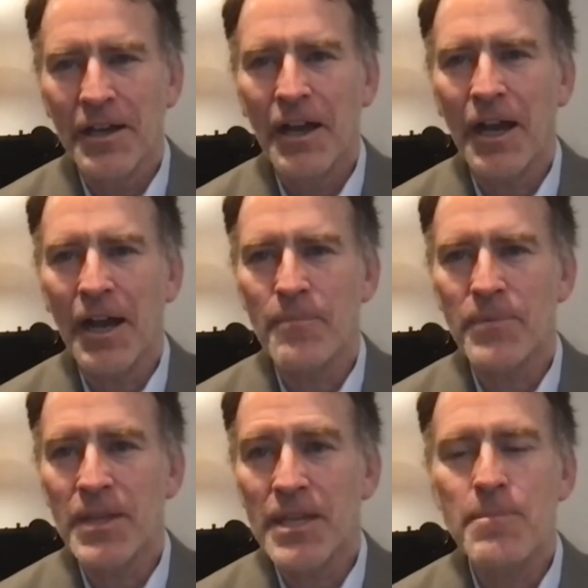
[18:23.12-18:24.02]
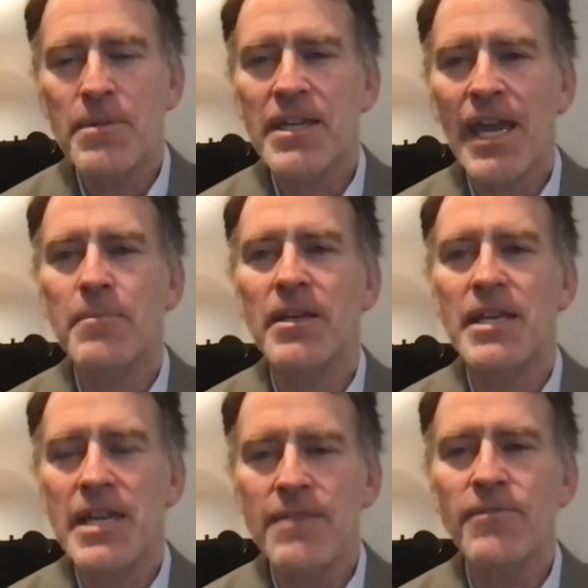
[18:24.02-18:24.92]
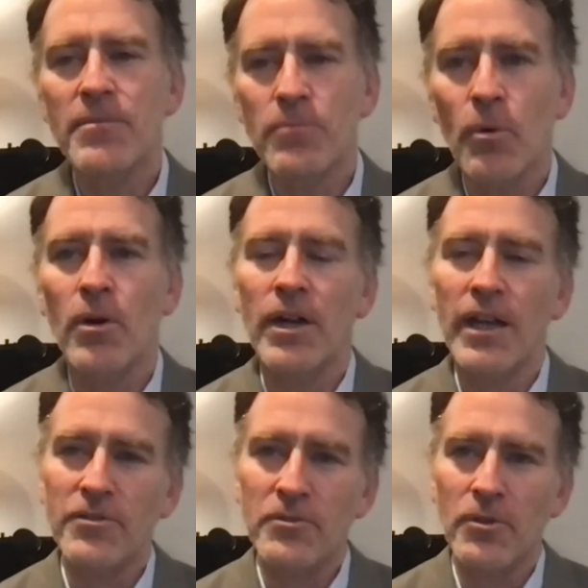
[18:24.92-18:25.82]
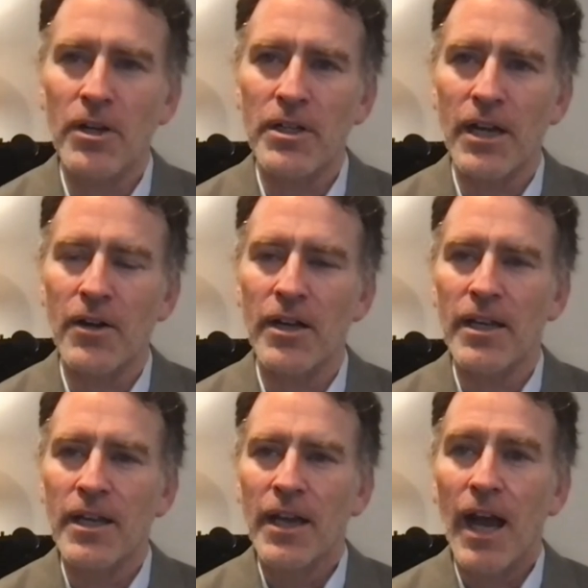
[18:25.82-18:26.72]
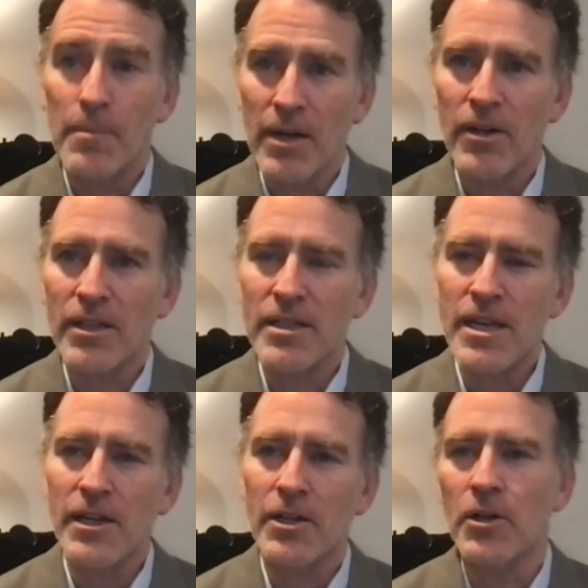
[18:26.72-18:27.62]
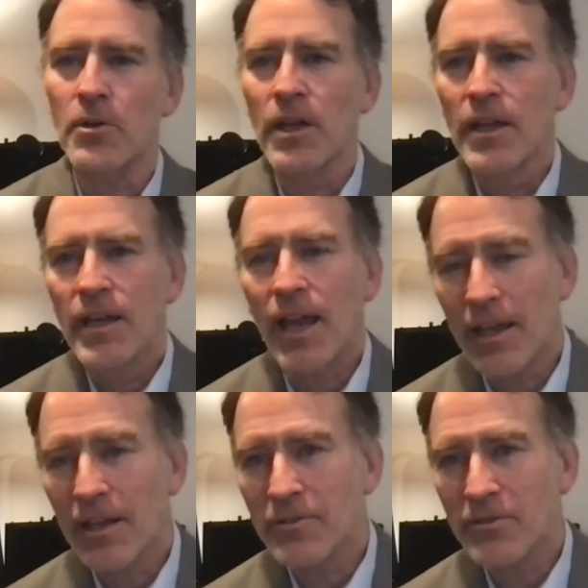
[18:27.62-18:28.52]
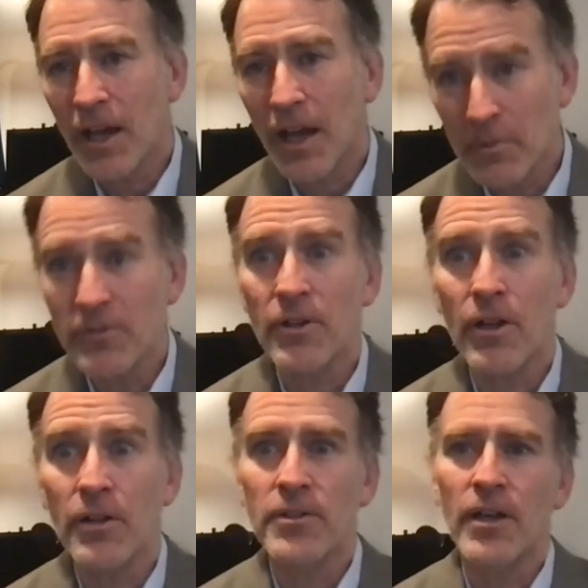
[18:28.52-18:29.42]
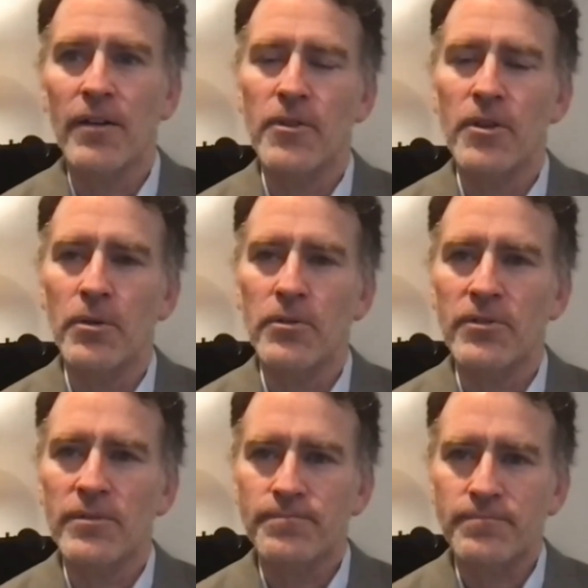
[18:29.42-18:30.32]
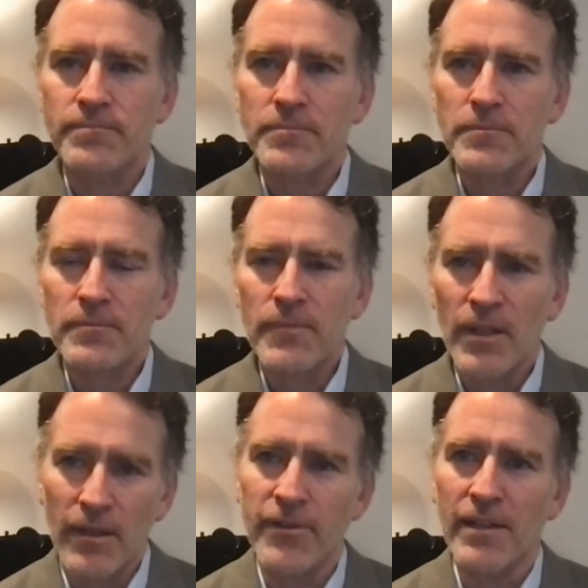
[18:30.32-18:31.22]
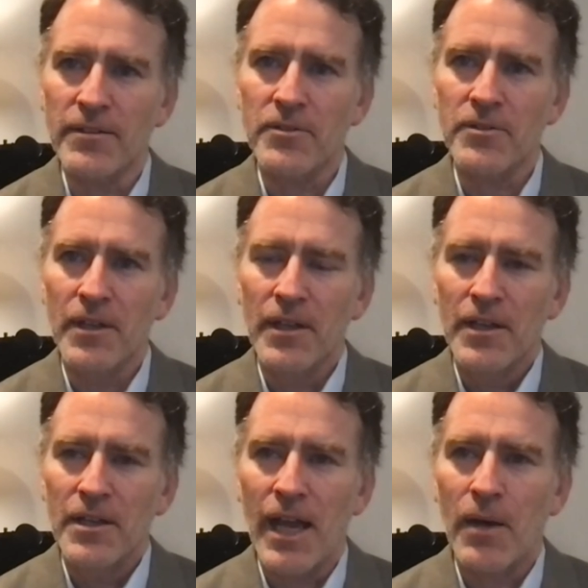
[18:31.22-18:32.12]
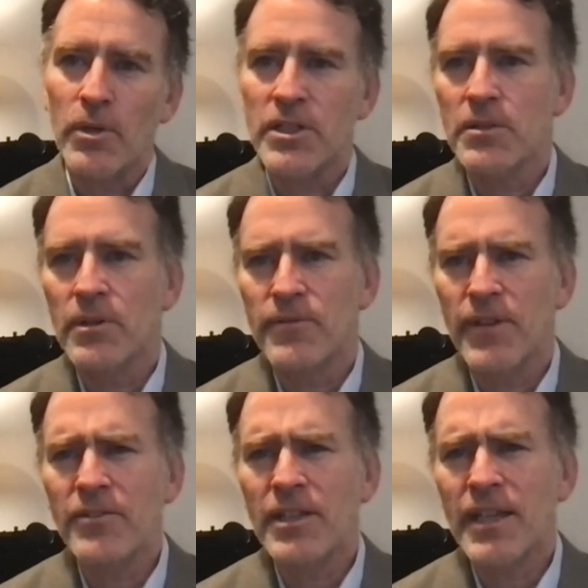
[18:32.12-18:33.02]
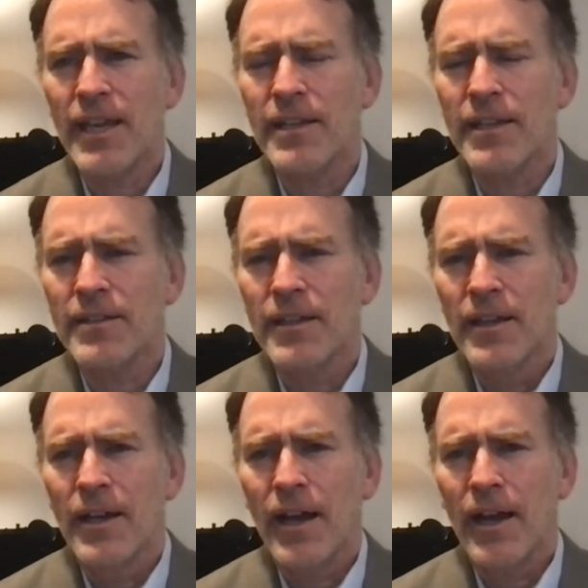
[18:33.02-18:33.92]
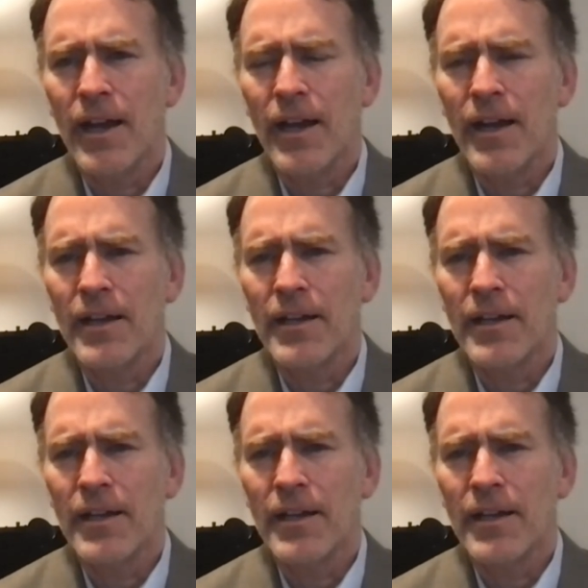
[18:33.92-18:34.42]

Um, he became an even more extraordinary American hero as a result of those events. Now, when you investigate it, uh,